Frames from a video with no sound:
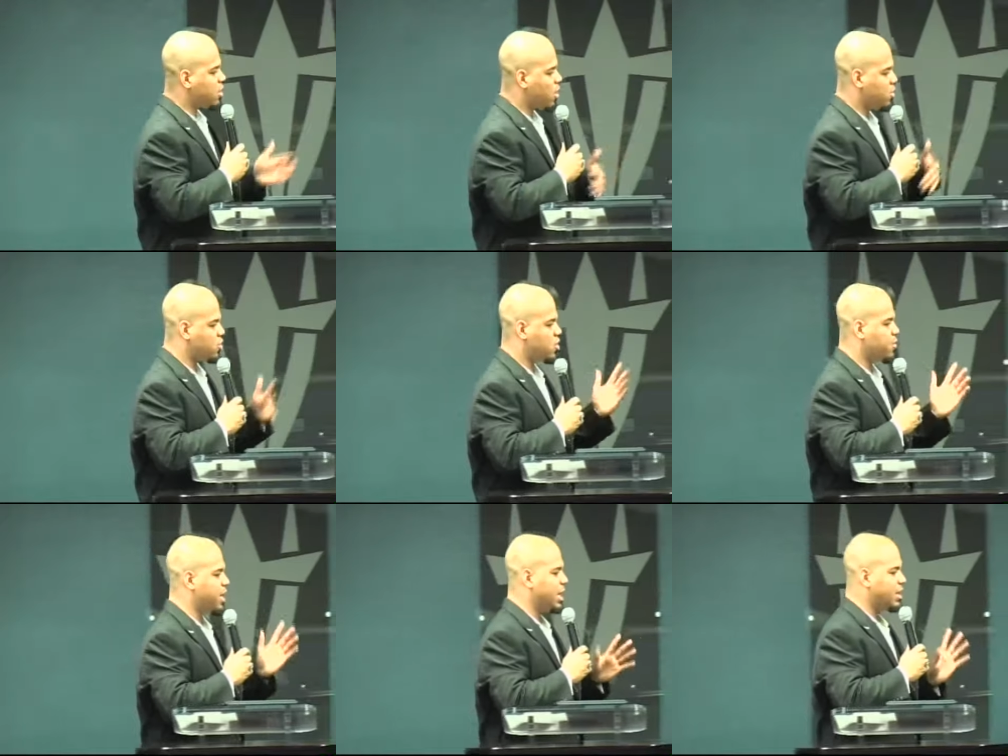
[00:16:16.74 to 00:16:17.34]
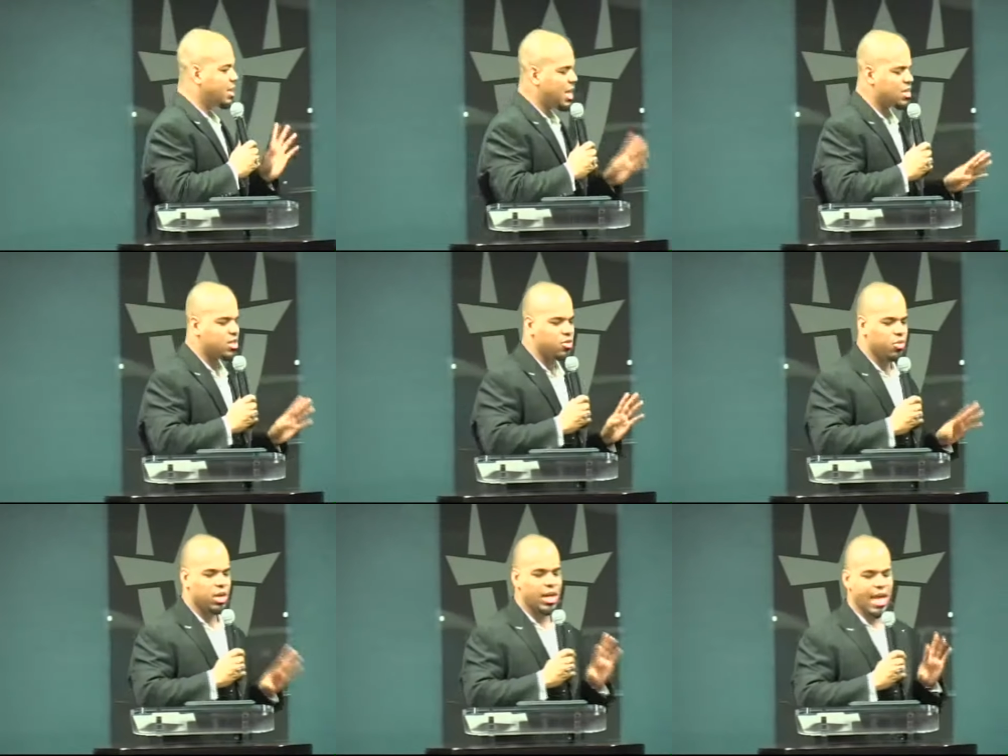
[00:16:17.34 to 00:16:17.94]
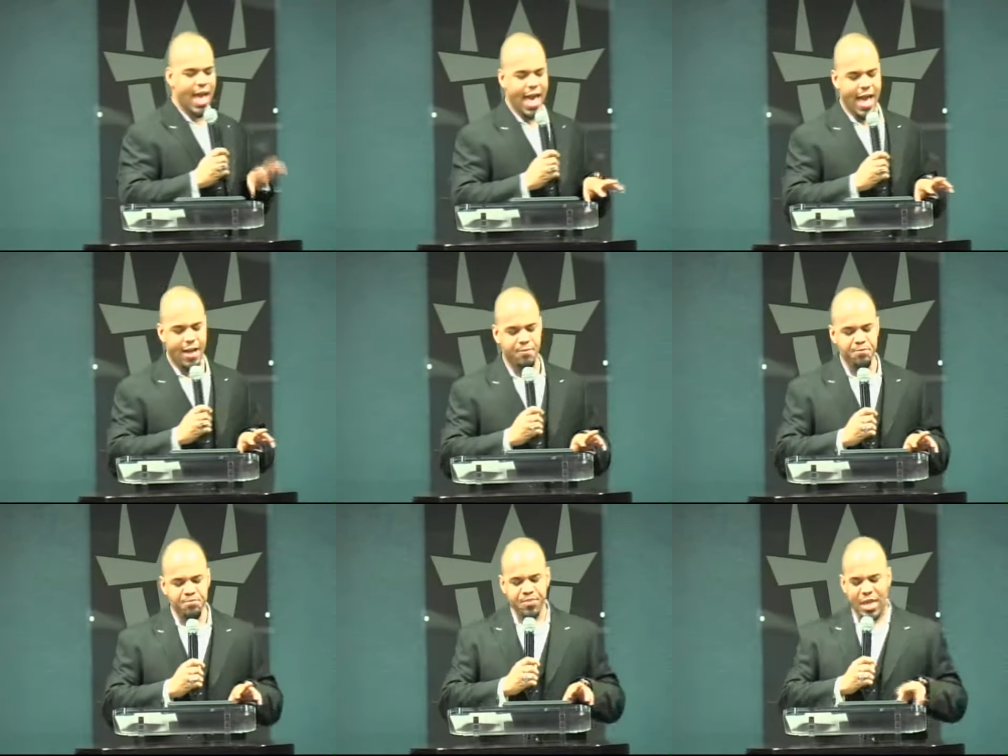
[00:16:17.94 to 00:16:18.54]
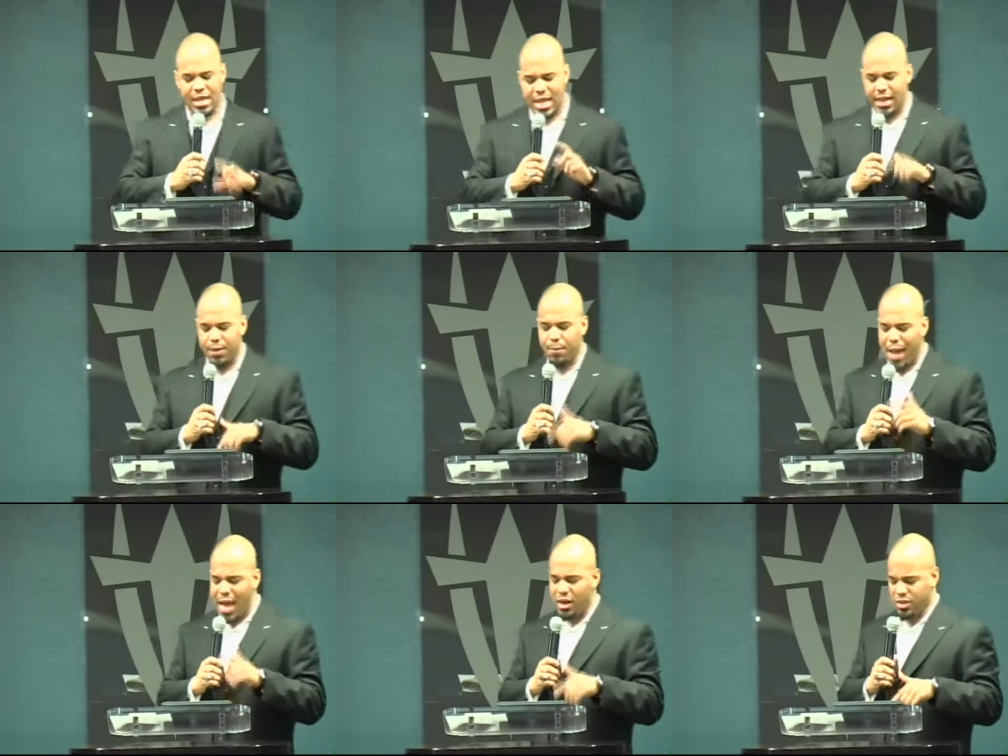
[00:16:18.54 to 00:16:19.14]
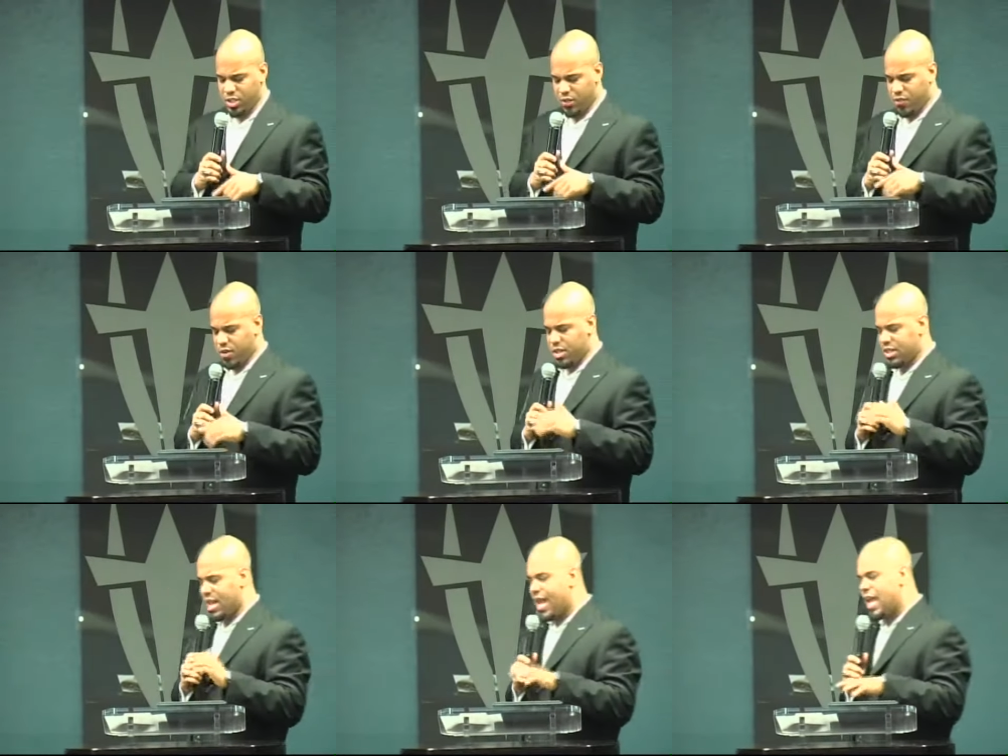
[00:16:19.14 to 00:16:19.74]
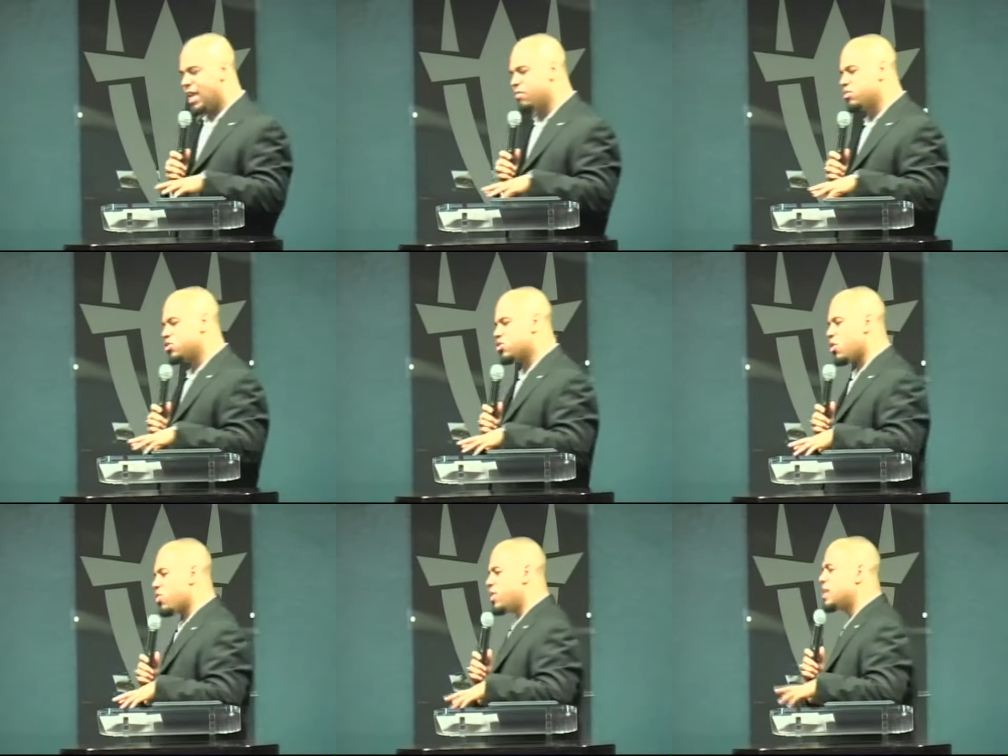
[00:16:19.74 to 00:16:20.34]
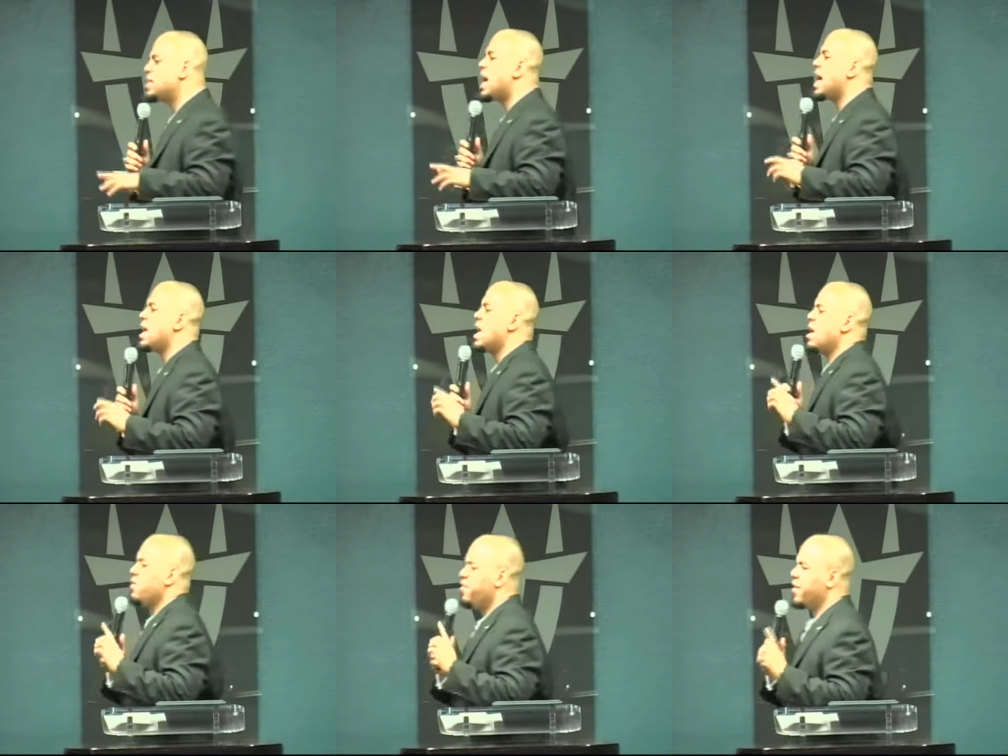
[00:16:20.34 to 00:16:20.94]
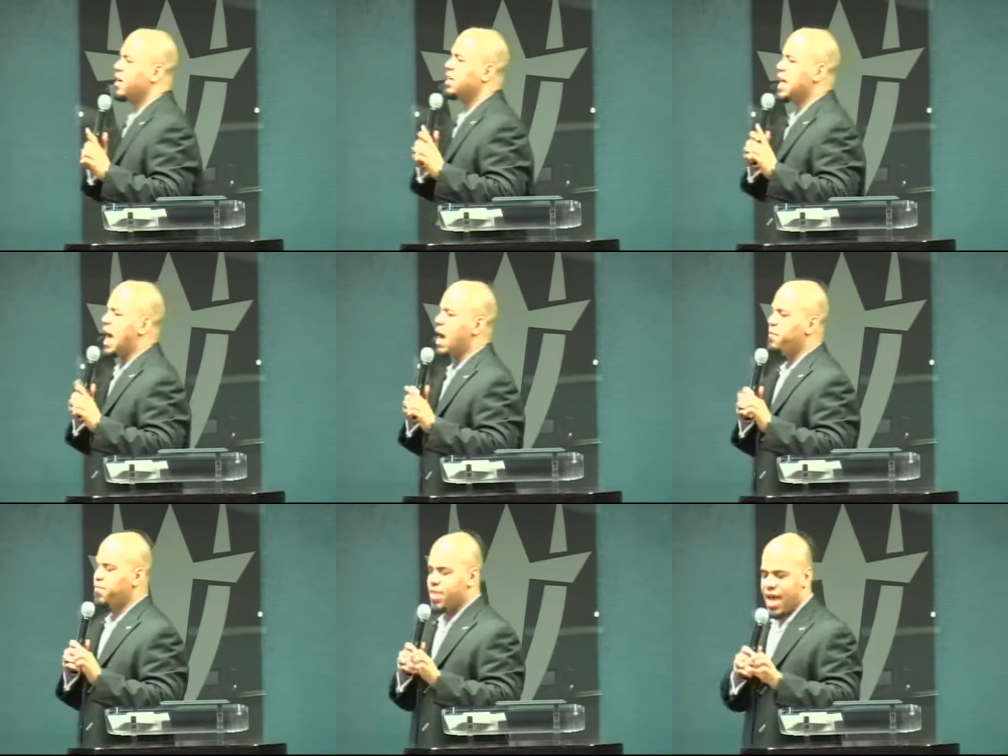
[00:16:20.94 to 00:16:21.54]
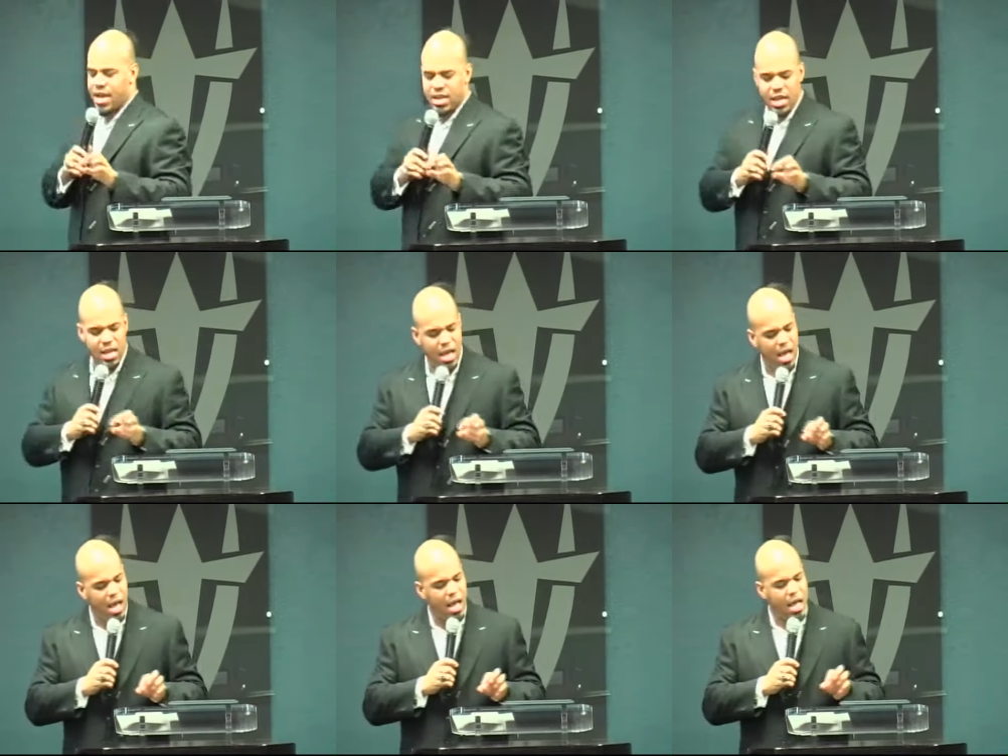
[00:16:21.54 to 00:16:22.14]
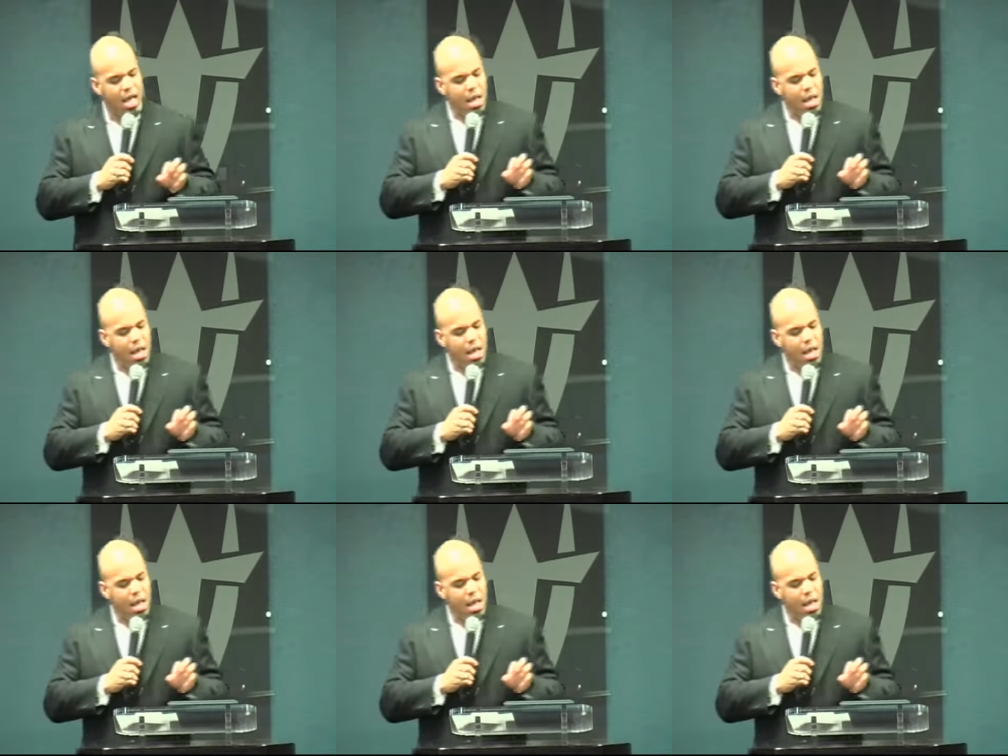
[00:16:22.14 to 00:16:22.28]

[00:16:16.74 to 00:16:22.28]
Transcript: culture, but it doesn't really have an etymology for the name. So then I figured out that uh,